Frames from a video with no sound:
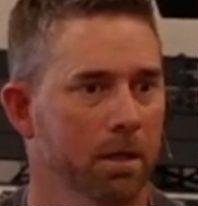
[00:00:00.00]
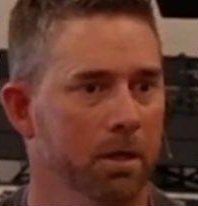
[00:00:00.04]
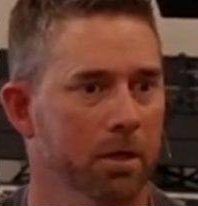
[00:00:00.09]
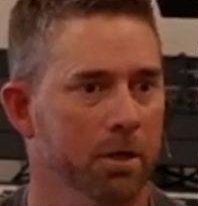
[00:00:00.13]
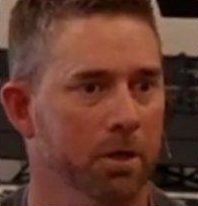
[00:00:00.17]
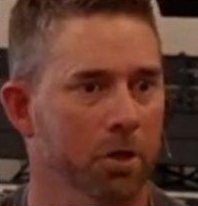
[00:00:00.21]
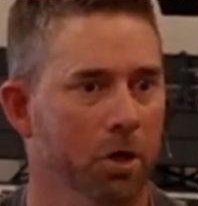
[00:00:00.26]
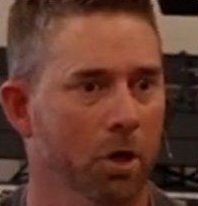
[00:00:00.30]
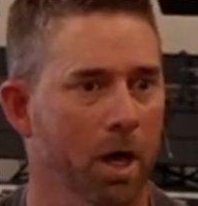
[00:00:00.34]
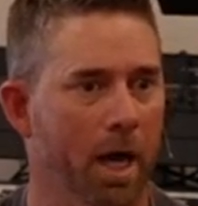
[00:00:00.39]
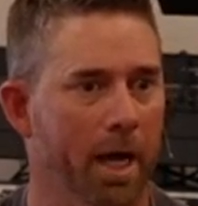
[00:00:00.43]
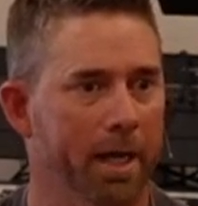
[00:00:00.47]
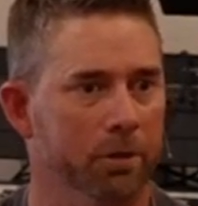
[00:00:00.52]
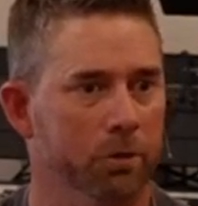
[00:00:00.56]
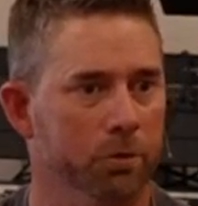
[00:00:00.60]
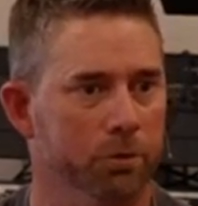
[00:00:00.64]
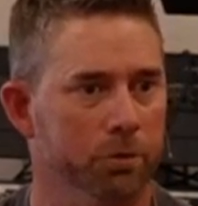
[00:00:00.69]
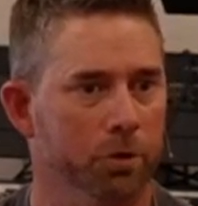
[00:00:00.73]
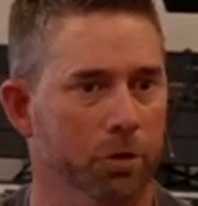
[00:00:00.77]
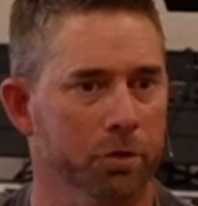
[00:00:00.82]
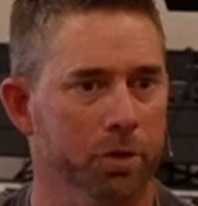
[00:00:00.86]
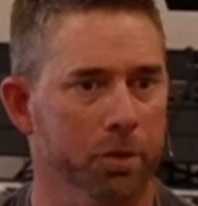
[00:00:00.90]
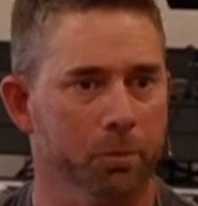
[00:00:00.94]
You know, I
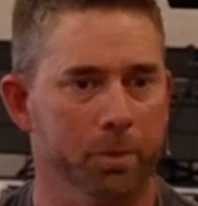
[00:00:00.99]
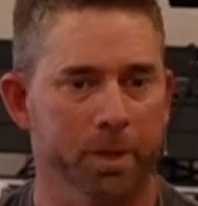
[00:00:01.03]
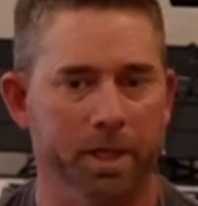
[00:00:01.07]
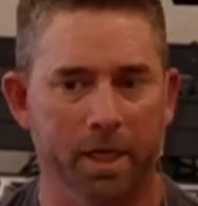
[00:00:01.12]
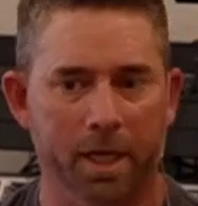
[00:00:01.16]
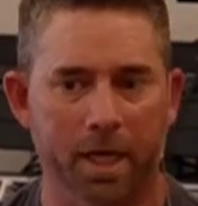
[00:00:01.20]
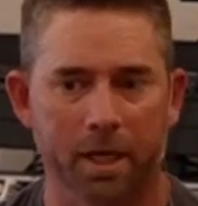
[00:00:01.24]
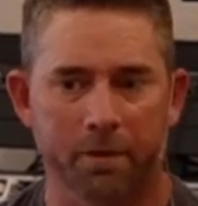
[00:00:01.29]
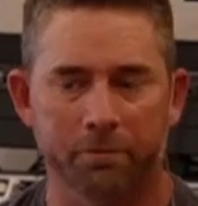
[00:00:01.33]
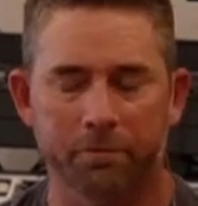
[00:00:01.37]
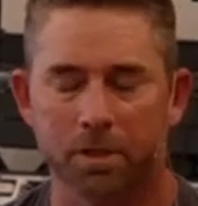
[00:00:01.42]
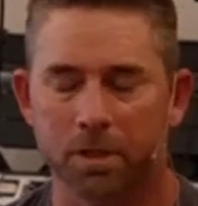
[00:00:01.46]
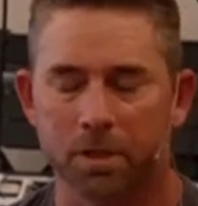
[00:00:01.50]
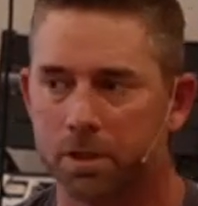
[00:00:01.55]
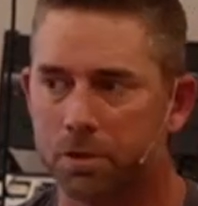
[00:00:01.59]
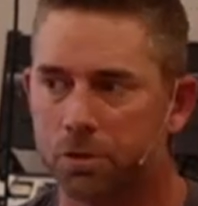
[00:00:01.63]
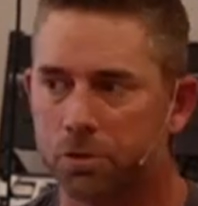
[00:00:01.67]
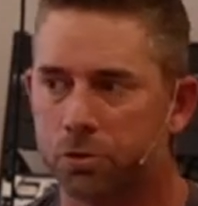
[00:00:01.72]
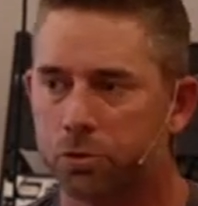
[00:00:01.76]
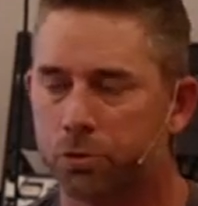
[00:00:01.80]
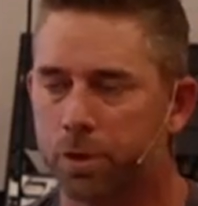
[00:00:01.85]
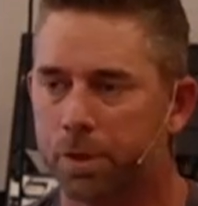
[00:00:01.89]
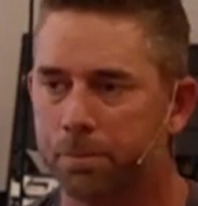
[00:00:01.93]
don't know that we have it in
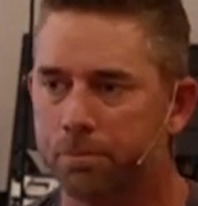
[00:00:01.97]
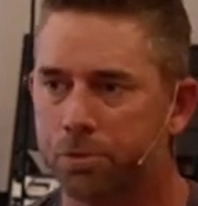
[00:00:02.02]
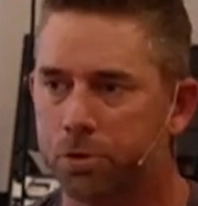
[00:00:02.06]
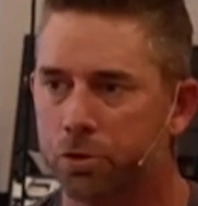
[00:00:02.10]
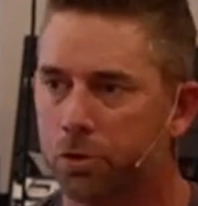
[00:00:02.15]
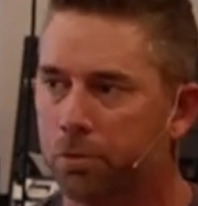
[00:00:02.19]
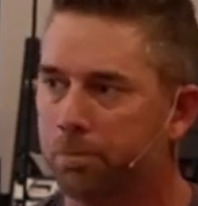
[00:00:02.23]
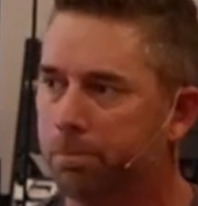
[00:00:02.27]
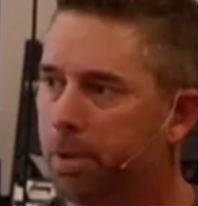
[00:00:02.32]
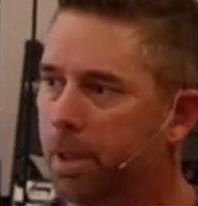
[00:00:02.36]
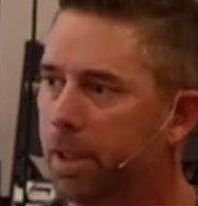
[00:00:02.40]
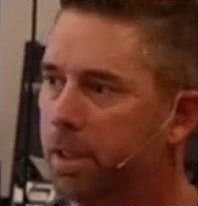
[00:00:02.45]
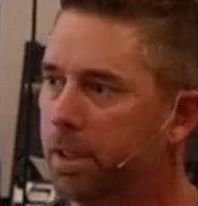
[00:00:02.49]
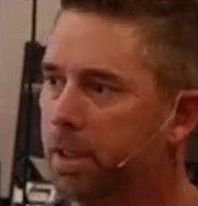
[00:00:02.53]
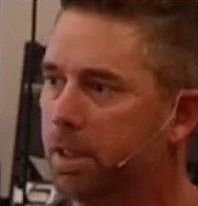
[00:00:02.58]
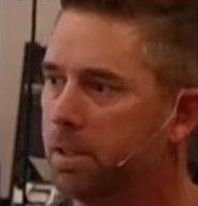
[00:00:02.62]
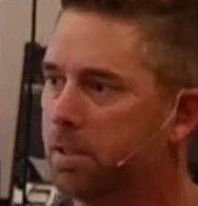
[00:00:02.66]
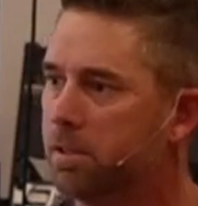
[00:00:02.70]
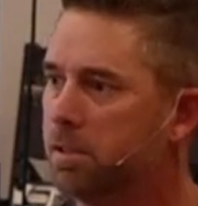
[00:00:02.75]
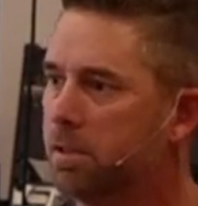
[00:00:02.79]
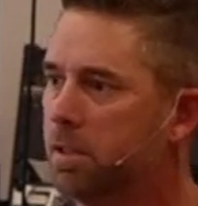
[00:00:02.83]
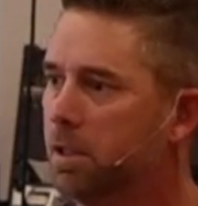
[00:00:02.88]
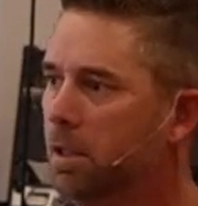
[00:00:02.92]
Scripture, but
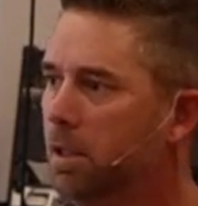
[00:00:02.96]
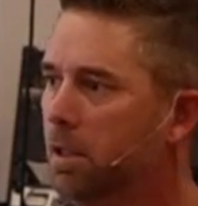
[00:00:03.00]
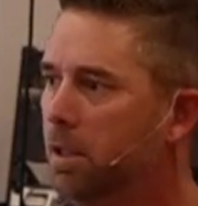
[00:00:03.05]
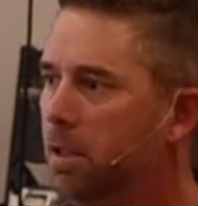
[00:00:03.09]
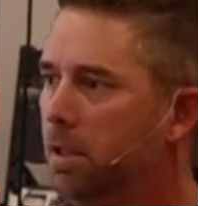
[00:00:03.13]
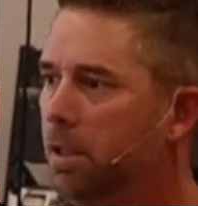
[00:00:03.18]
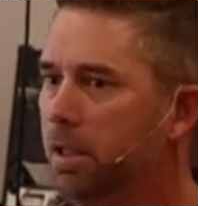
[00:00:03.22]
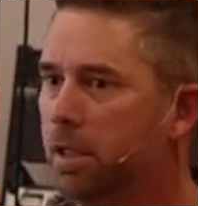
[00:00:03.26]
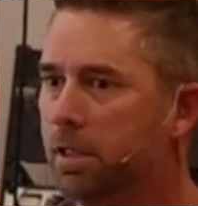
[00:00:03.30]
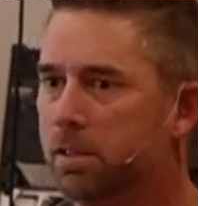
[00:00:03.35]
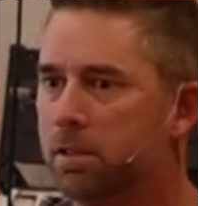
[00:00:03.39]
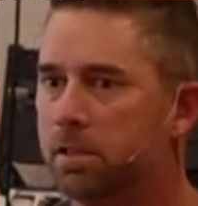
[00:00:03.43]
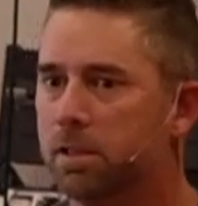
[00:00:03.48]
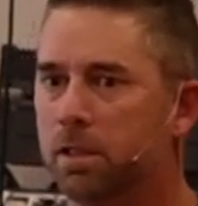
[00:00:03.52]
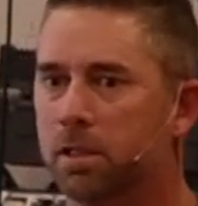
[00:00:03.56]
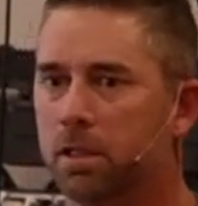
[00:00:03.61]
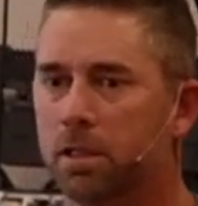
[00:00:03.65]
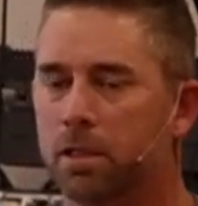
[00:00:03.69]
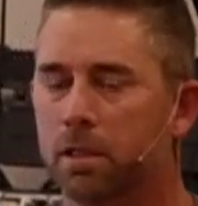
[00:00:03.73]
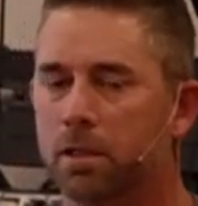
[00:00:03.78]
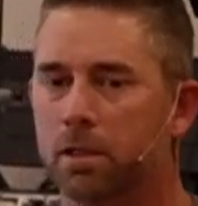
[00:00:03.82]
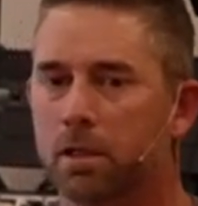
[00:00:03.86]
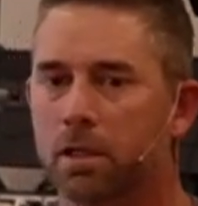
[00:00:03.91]
it's, it's
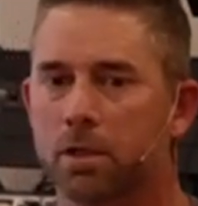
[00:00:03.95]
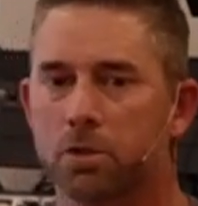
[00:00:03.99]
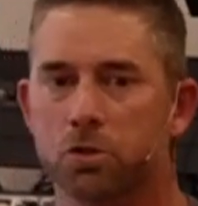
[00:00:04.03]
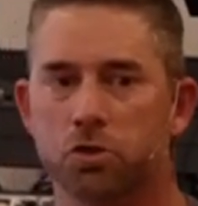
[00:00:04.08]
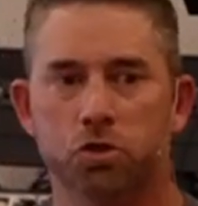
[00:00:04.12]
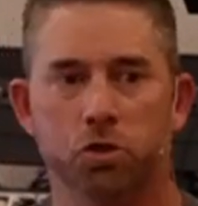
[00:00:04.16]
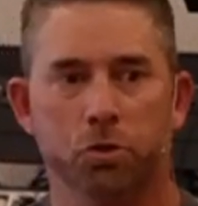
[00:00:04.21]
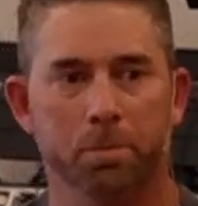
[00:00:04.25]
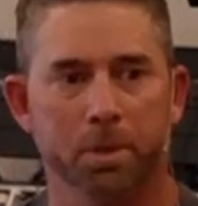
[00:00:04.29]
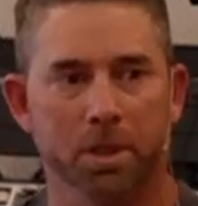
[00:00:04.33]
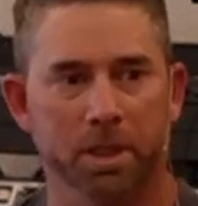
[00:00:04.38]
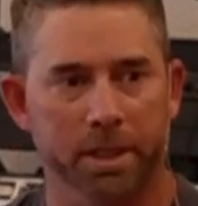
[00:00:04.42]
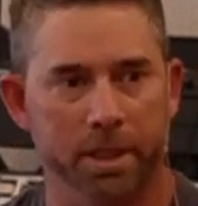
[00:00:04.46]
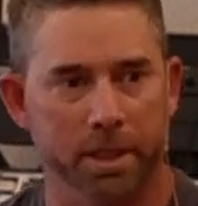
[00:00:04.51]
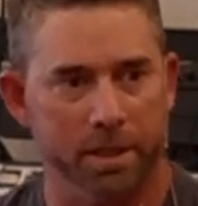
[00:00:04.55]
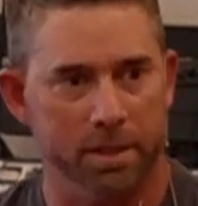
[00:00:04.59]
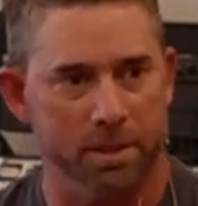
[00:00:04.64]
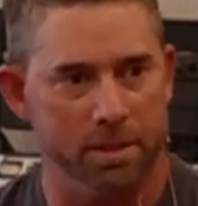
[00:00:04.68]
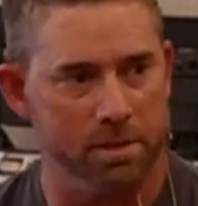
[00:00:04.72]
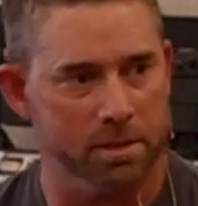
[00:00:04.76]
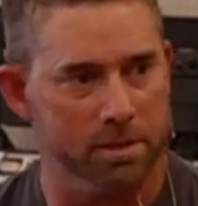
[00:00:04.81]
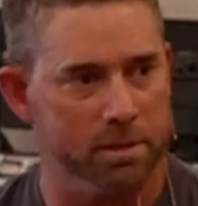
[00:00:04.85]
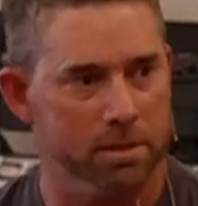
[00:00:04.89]
in uh,
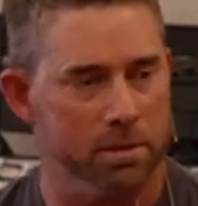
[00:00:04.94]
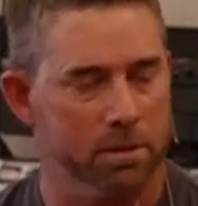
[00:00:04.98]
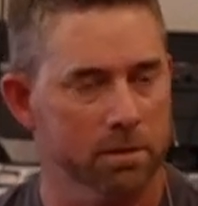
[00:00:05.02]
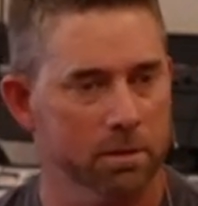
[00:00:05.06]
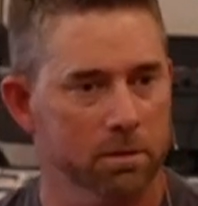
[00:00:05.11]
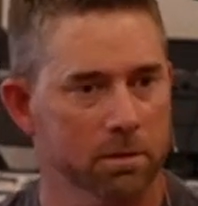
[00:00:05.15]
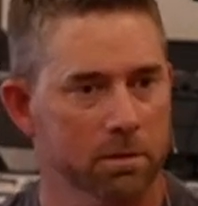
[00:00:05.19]
Jubilees